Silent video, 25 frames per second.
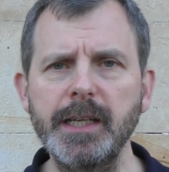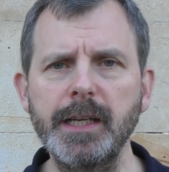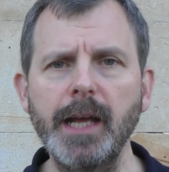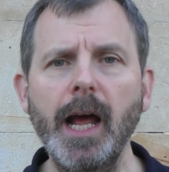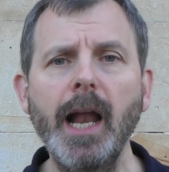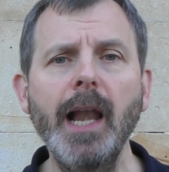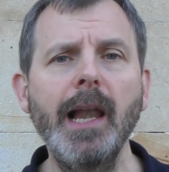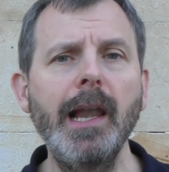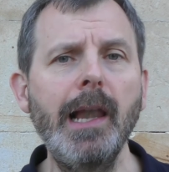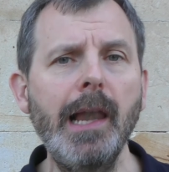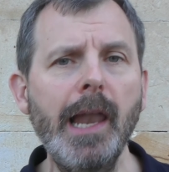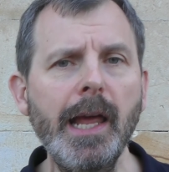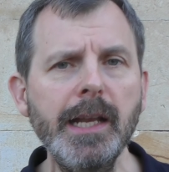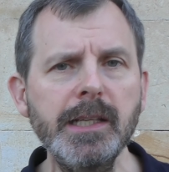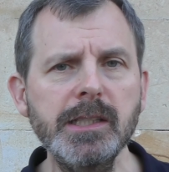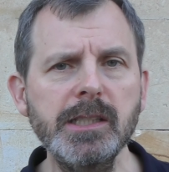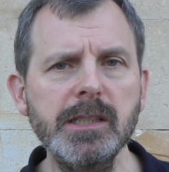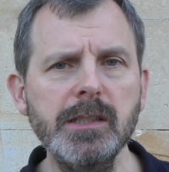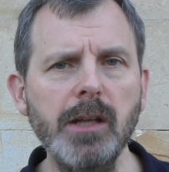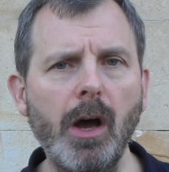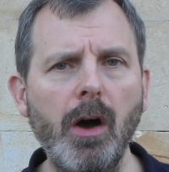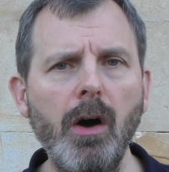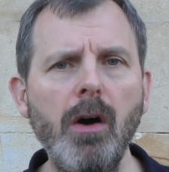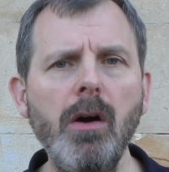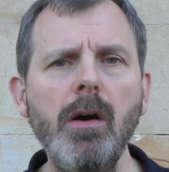it. Let's
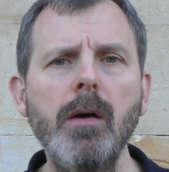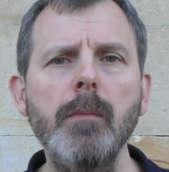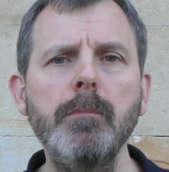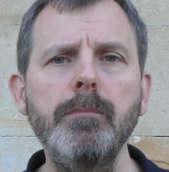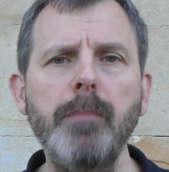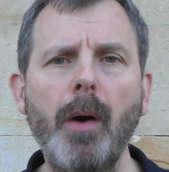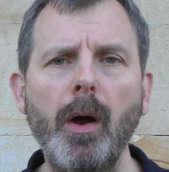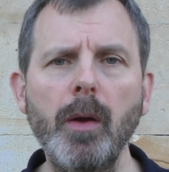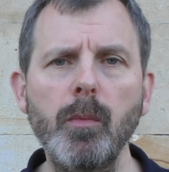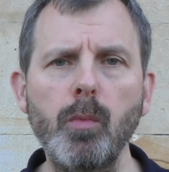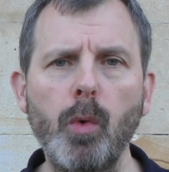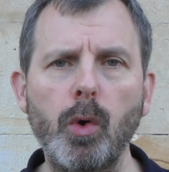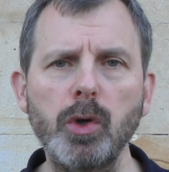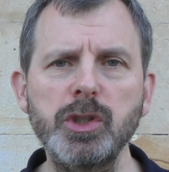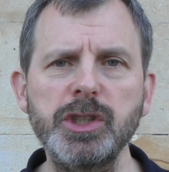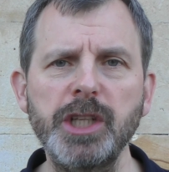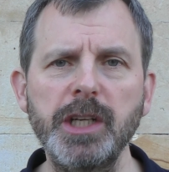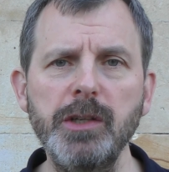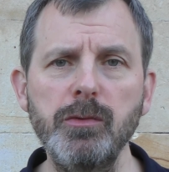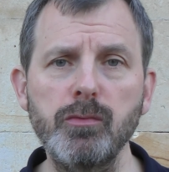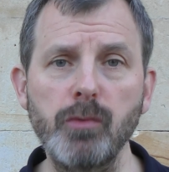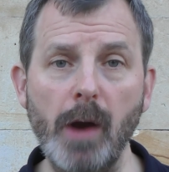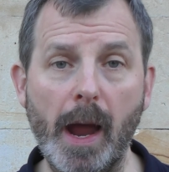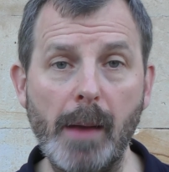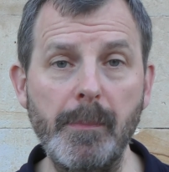start by
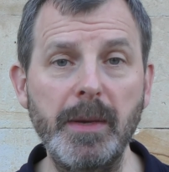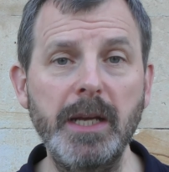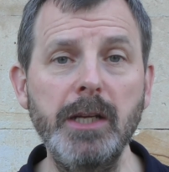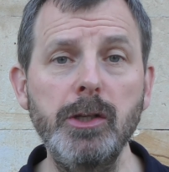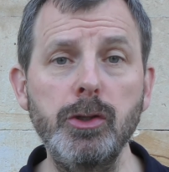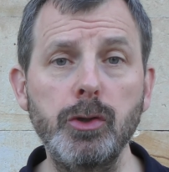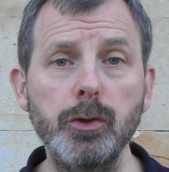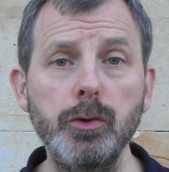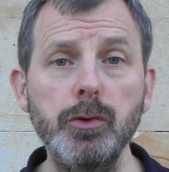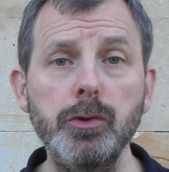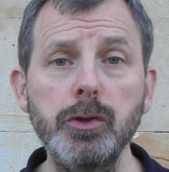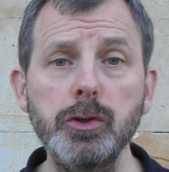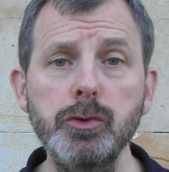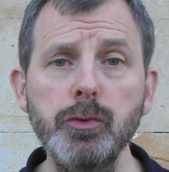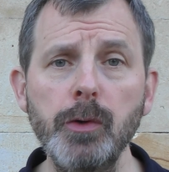watching Ramy do the